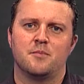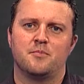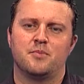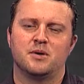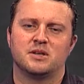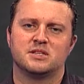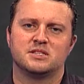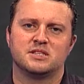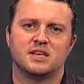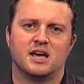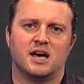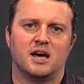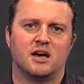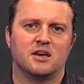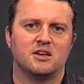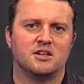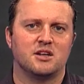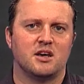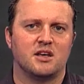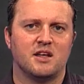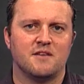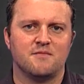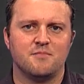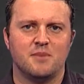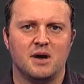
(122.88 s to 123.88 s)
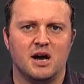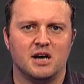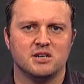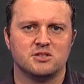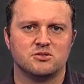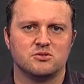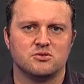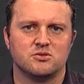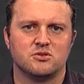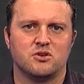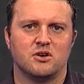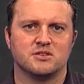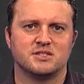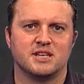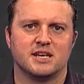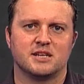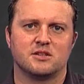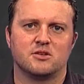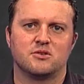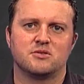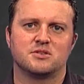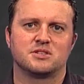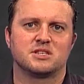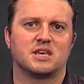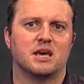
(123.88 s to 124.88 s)
but you have Marshall and Isaac
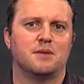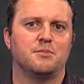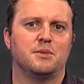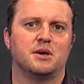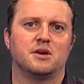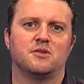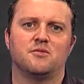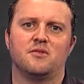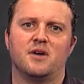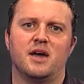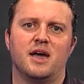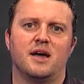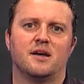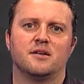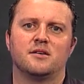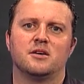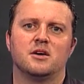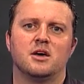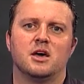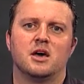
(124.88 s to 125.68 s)
Luke scheming around,